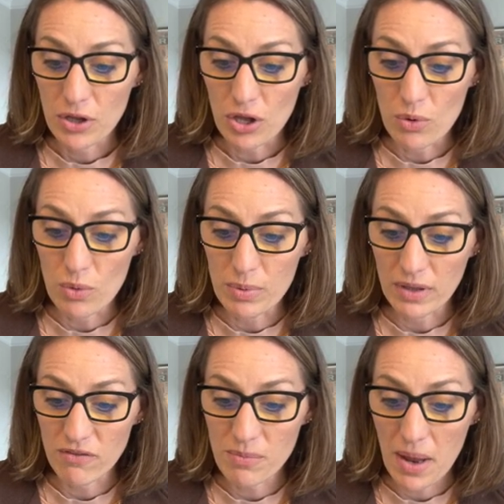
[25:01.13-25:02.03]
You will
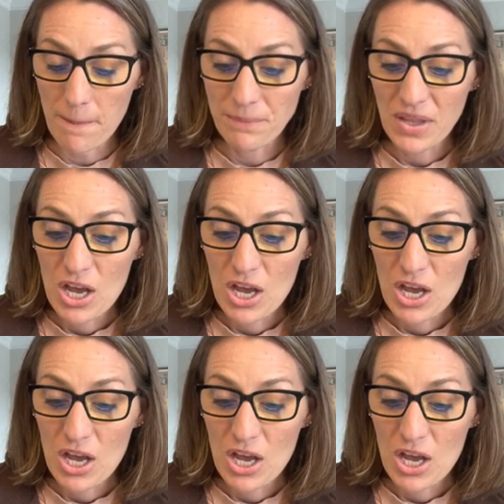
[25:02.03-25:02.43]
believe me.